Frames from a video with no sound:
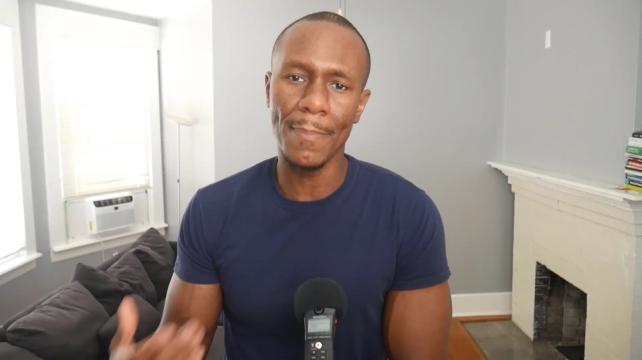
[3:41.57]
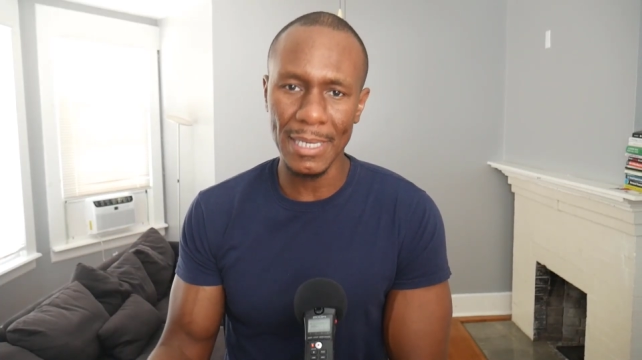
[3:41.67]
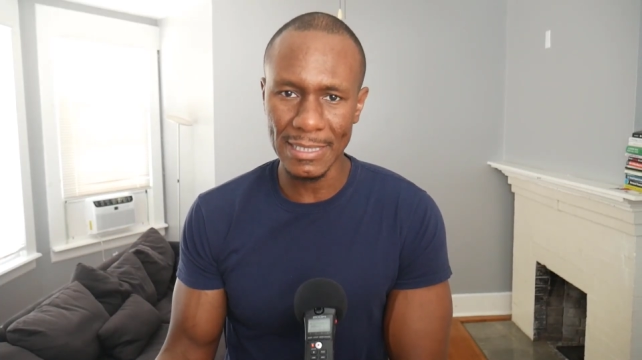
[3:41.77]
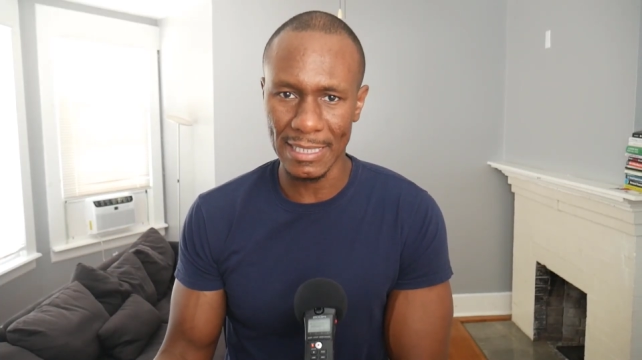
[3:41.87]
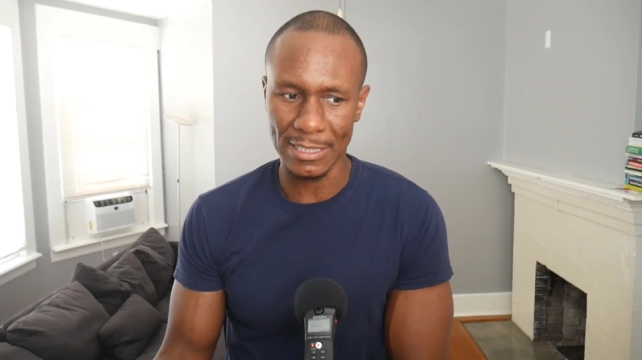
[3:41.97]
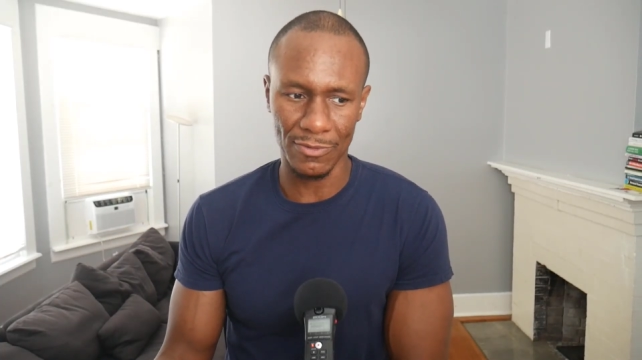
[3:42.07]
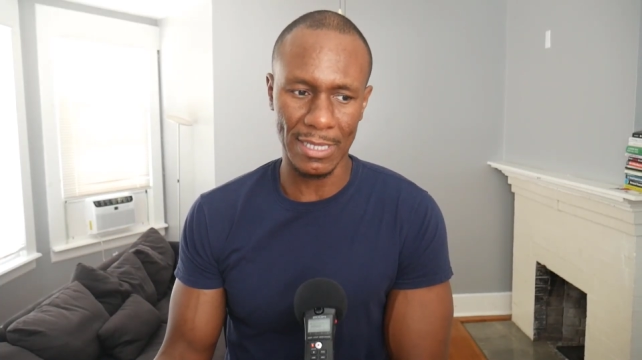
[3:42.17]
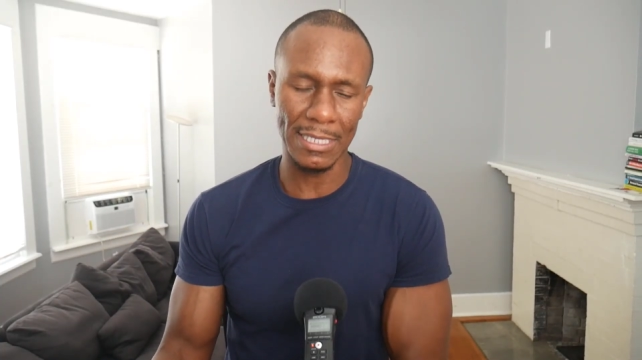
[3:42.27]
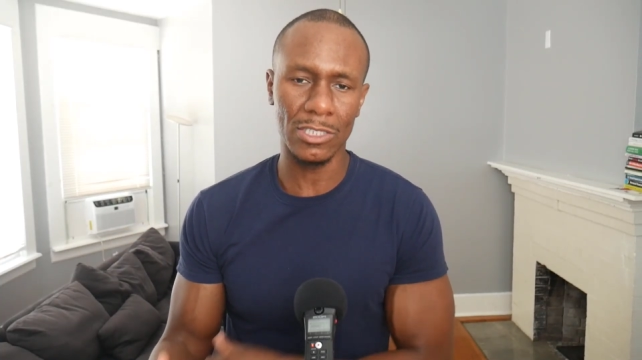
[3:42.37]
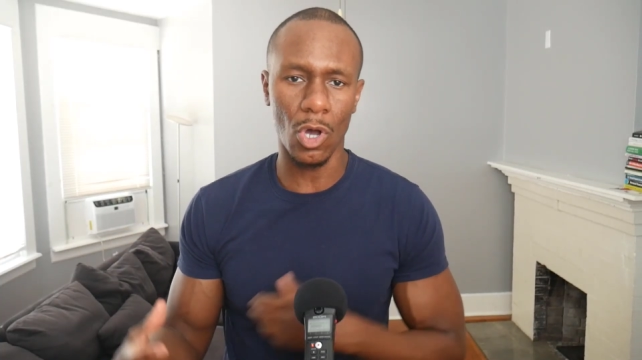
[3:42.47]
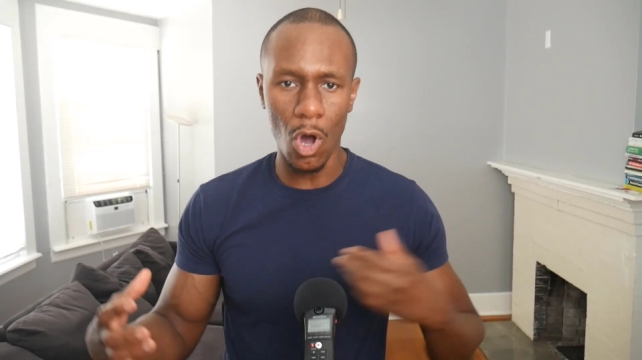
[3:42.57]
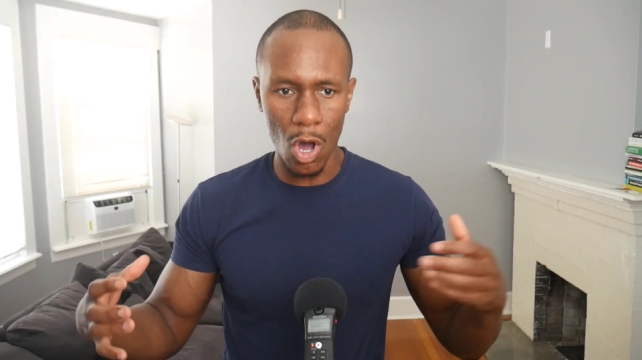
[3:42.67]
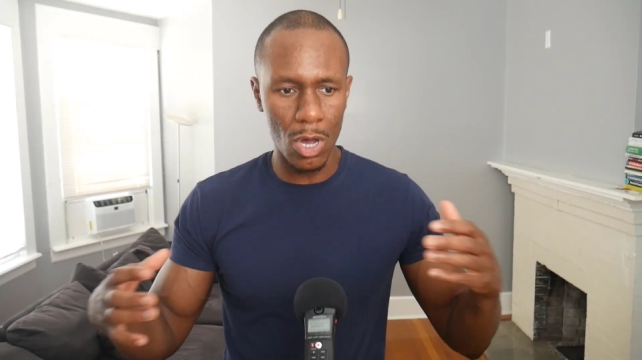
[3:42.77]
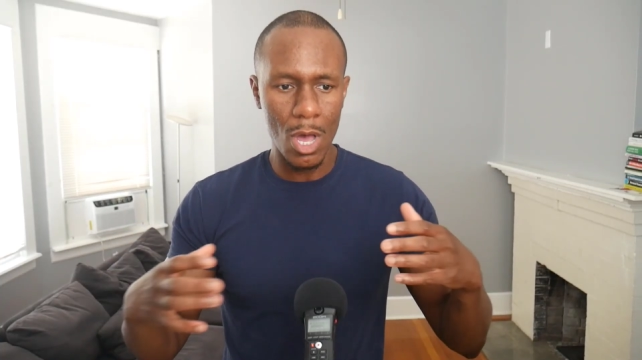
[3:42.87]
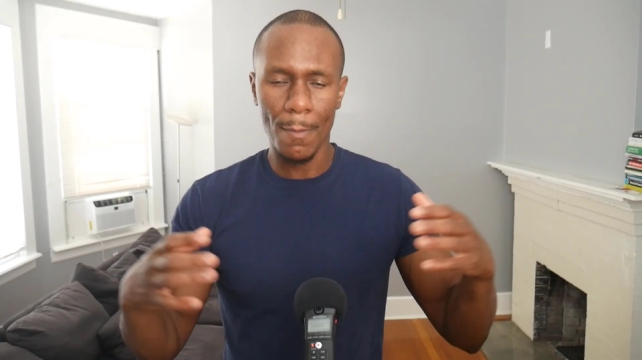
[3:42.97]
business, right? These
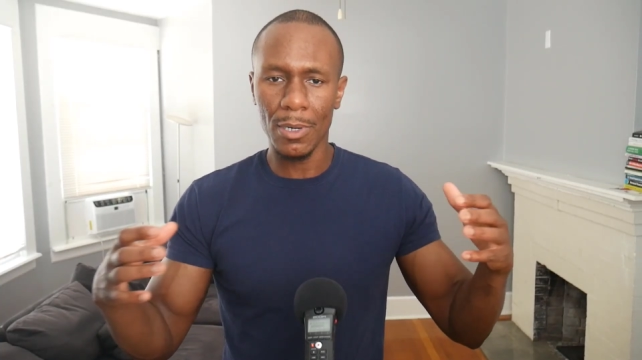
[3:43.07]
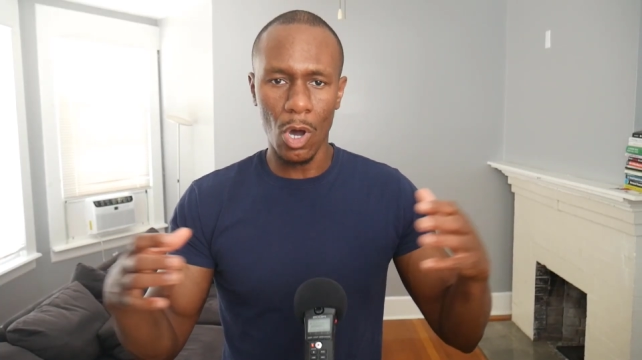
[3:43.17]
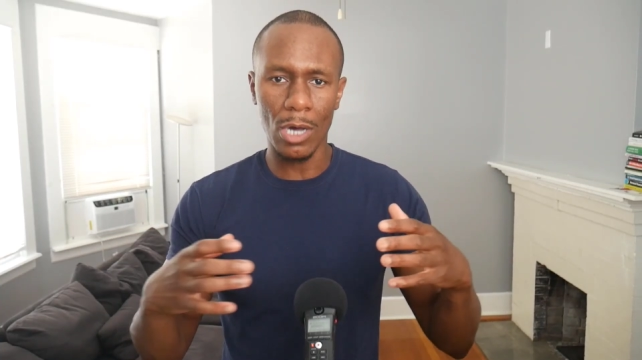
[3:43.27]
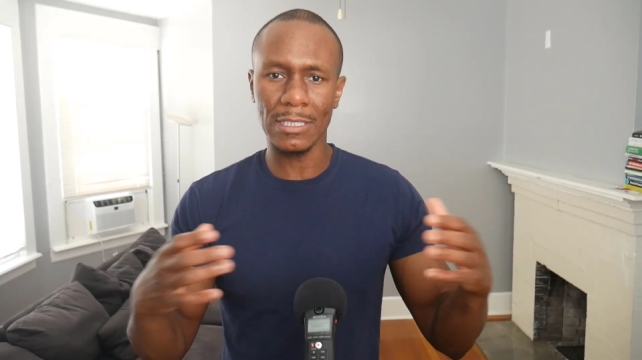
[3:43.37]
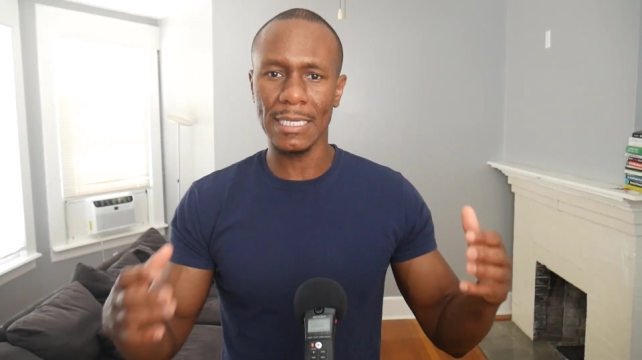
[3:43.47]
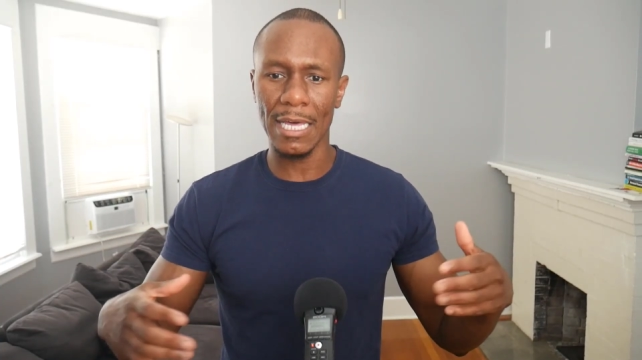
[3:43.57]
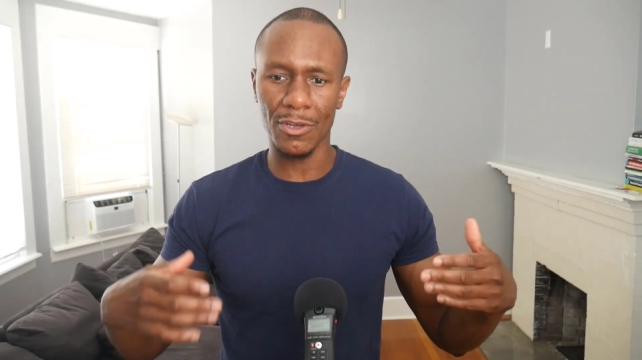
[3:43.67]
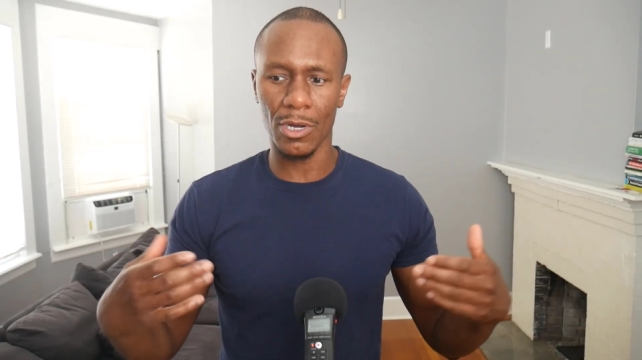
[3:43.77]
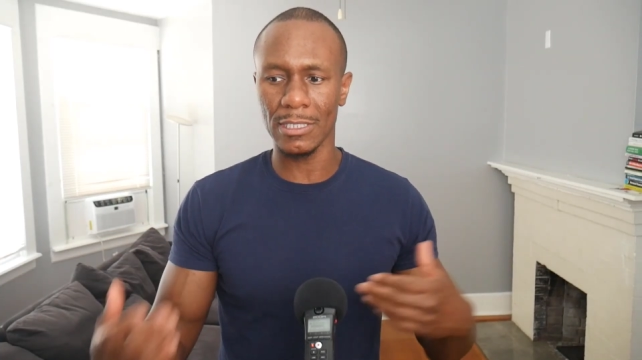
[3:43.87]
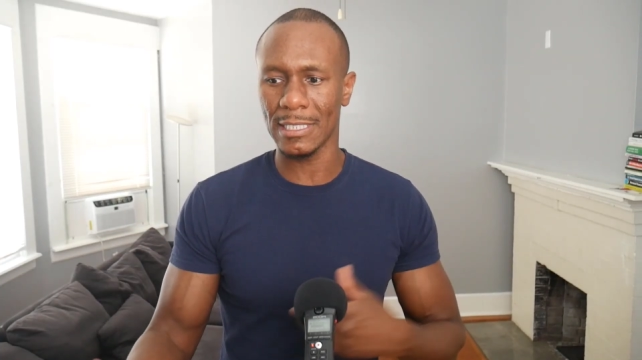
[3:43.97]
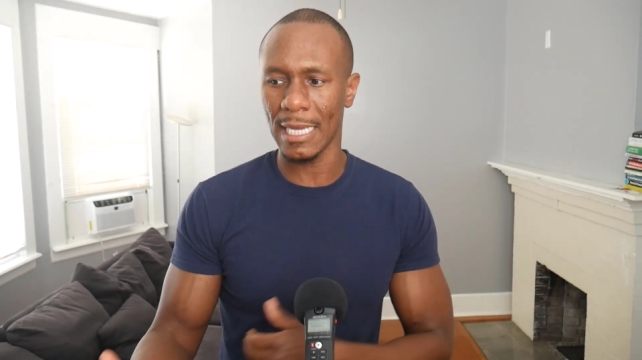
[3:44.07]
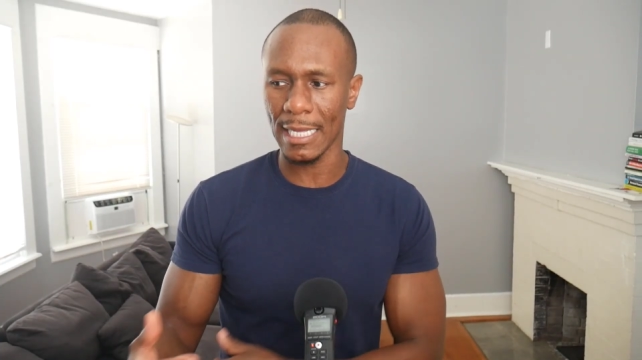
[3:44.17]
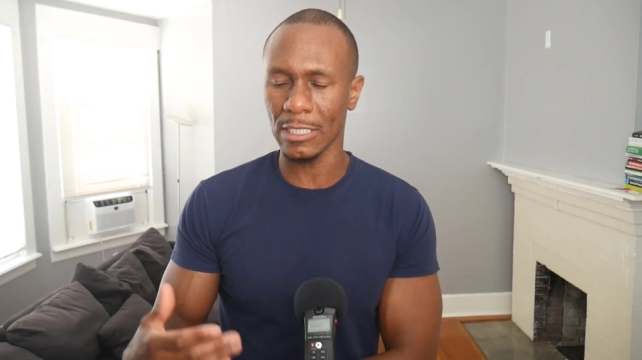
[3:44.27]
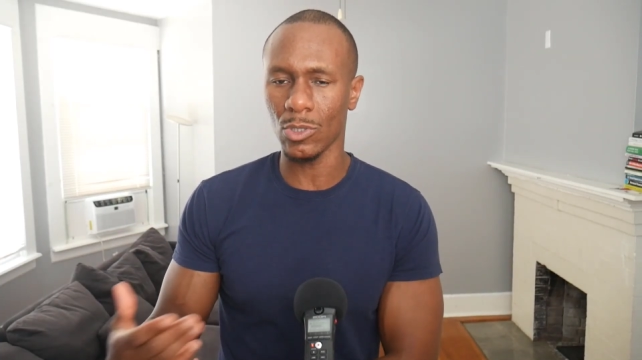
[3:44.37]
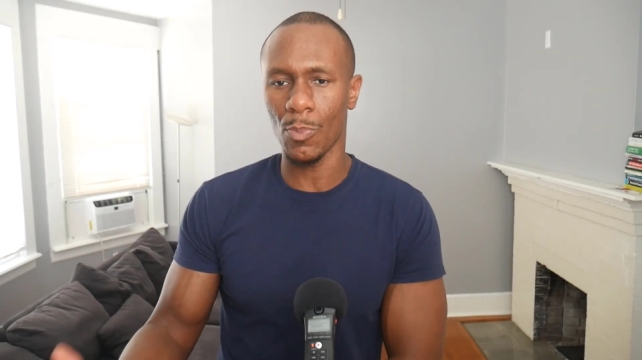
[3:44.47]
all put all together going to say
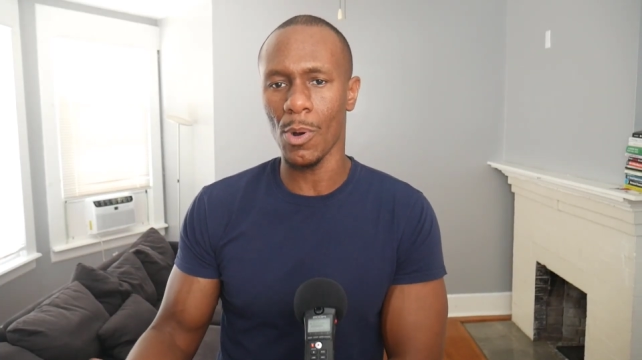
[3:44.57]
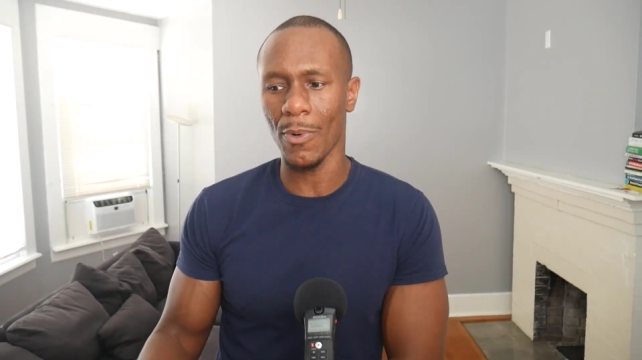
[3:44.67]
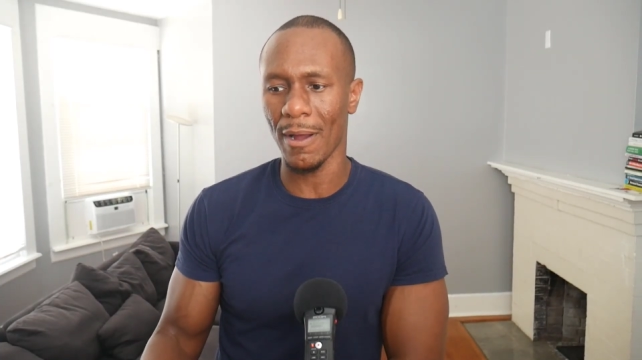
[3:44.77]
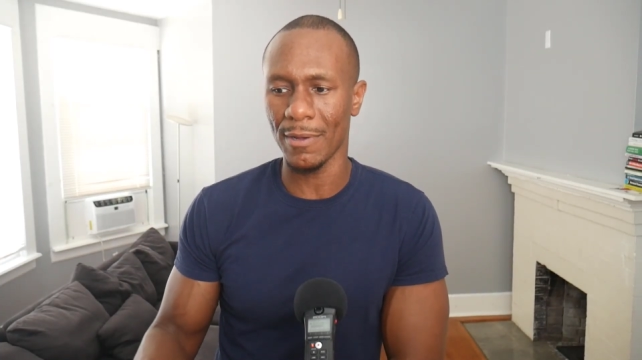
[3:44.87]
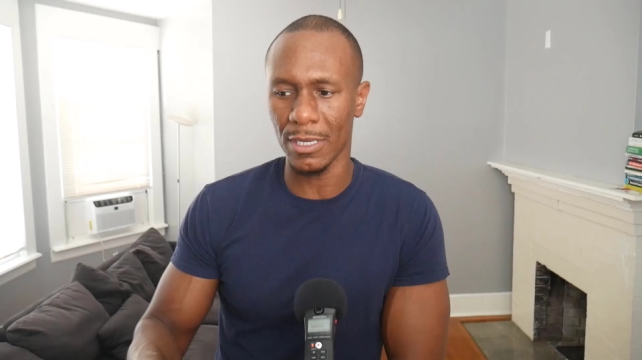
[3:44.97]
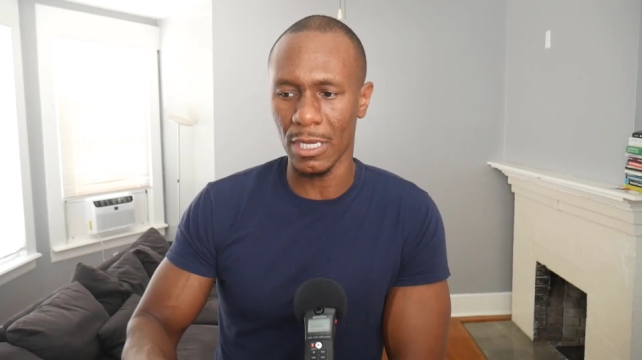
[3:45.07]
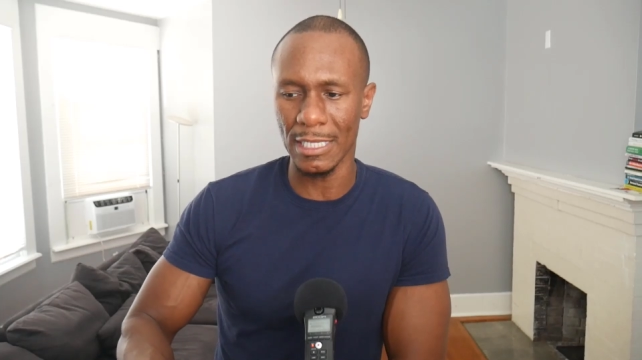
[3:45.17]
it gets to a point where